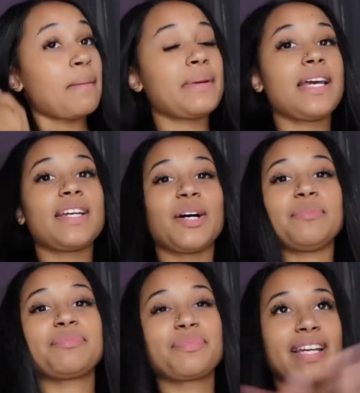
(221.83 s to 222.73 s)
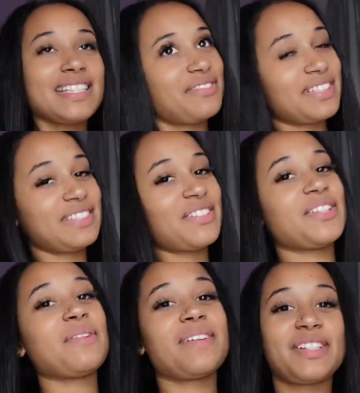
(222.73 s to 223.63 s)
But yeah, y'all, that's it for this
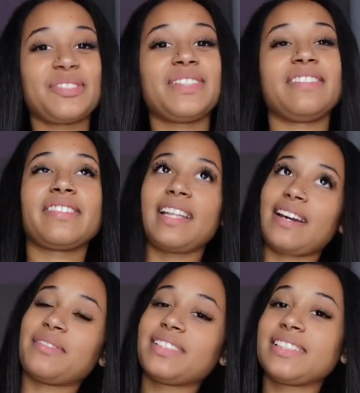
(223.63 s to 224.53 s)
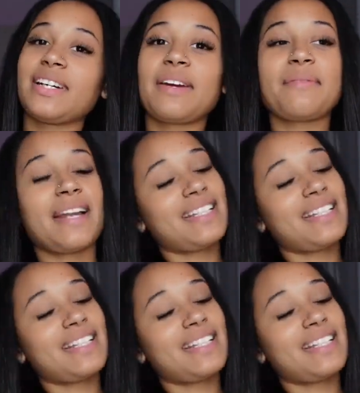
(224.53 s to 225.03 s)
video. Hope y'all enjoyed. If you like, comment, subscribe, and